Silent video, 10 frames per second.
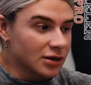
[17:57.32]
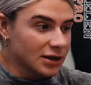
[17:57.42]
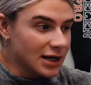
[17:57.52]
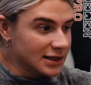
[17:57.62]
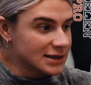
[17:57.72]

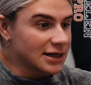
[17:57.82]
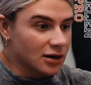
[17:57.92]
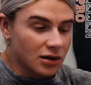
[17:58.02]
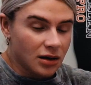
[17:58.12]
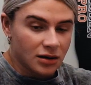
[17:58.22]
at like 10
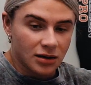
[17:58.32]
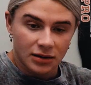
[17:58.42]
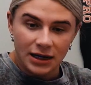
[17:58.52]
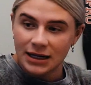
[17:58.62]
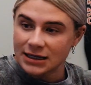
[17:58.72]
o'clock
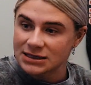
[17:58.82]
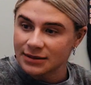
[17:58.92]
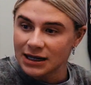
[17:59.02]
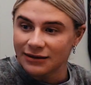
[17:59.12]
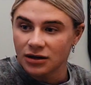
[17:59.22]
and it needs to
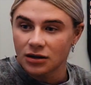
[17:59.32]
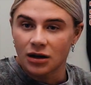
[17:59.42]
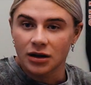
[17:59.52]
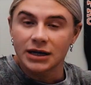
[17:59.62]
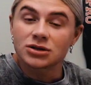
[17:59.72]
be 11
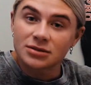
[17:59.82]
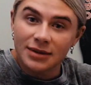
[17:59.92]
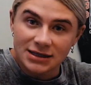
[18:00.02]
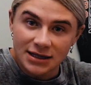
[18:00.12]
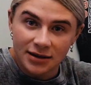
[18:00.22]
o'clock, it doesn't
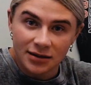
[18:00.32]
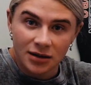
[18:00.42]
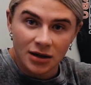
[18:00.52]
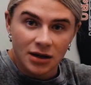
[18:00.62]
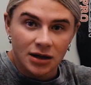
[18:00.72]
matter.
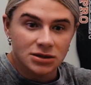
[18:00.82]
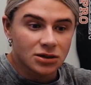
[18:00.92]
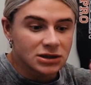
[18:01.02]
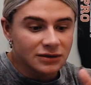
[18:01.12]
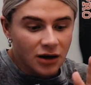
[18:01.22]
As
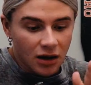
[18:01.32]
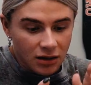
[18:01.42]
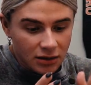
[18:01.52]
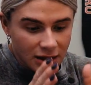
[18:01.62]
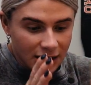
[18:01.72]
long as you've
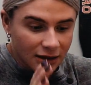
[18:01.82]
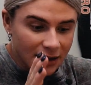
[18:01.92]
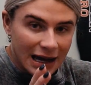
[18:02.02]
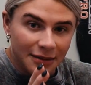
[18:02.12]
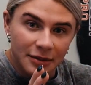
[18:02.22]
got a little
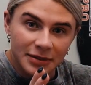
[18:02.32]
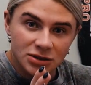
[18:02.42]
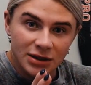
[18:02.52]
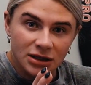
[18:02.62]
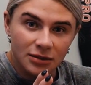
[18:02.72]
gap
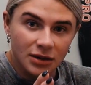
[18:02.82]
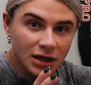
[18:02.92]
between them